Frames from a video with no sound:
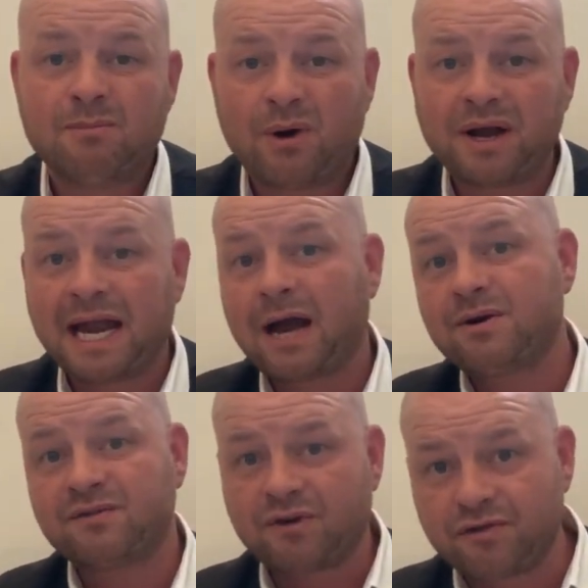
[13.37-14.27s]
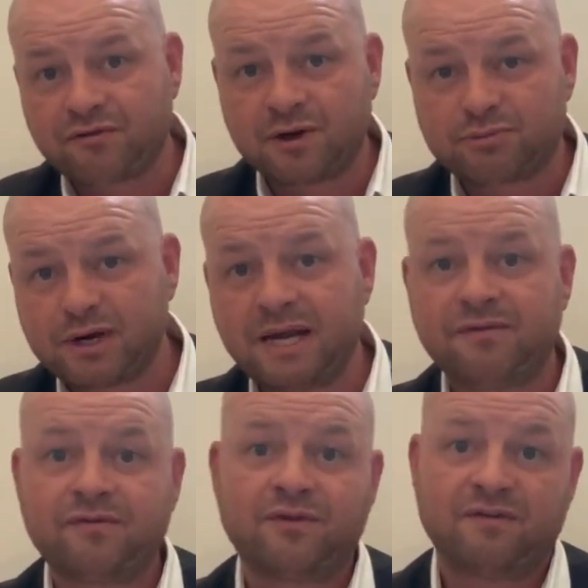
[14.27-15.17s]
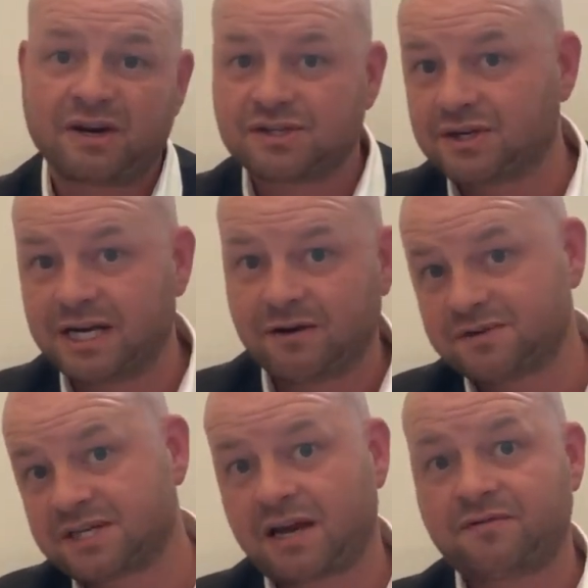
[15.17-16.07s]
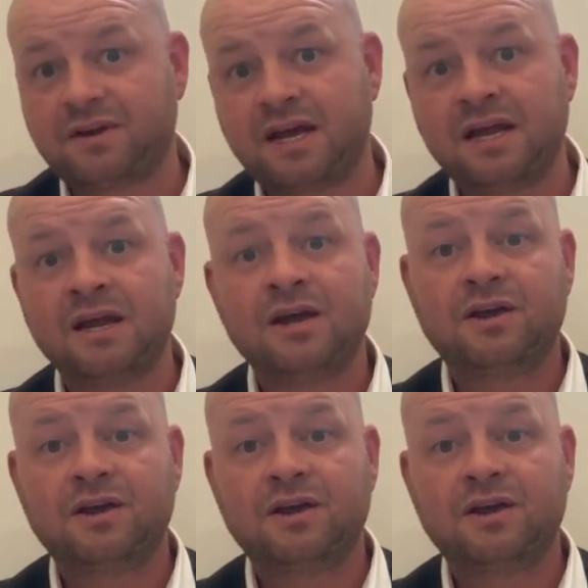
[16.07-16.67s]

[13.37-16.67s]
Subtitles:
By now you've gone through the brief, you've understood health and safety,